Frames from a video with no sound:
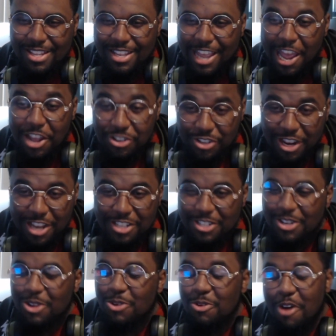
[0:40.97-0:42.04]
As you guys
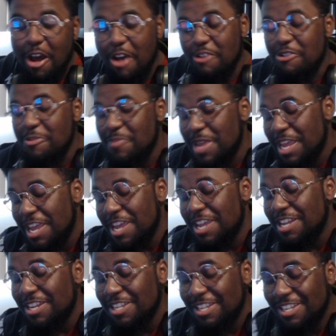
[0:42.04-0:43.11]
know,
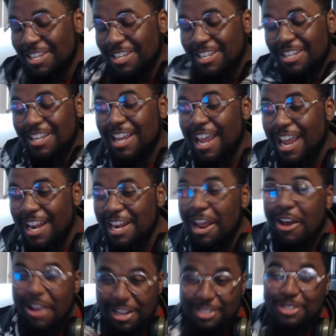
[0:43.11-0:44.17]
Aquaman
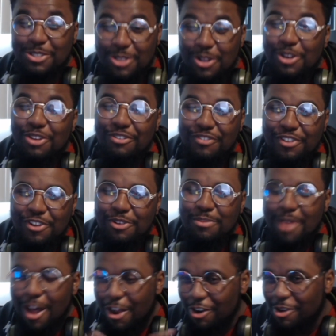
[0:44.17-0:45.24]
now has a solo film.
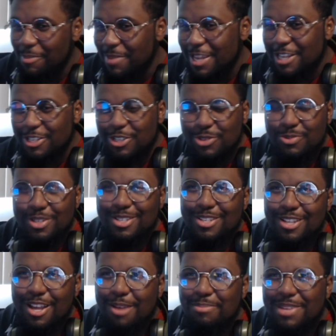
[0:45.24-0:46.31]
Aquaman 2 is
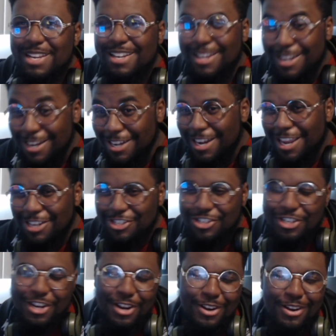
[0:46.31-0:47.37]
coming next
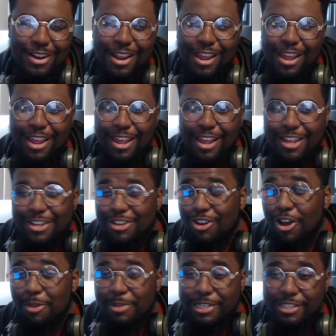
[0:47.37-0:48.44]
year. You know,
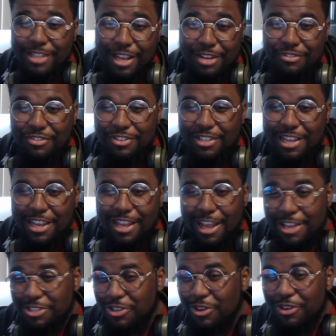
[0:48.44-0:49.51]
I'm excited for that. I
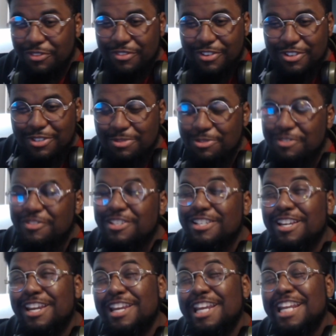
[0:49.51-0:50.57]
saw the first movie,
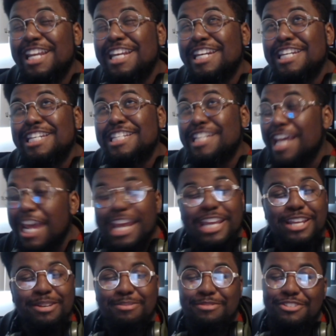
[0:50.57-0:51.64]
and
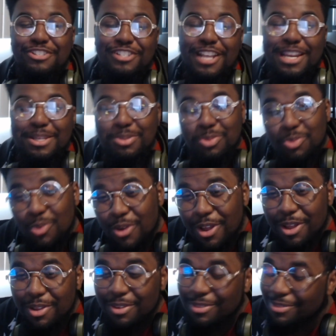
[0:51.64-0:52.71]
damn, James
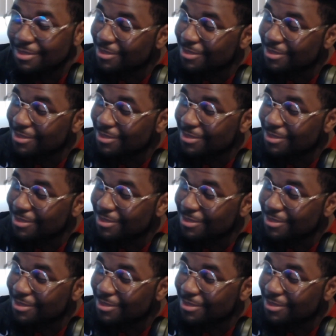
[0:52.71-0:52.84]
Wan.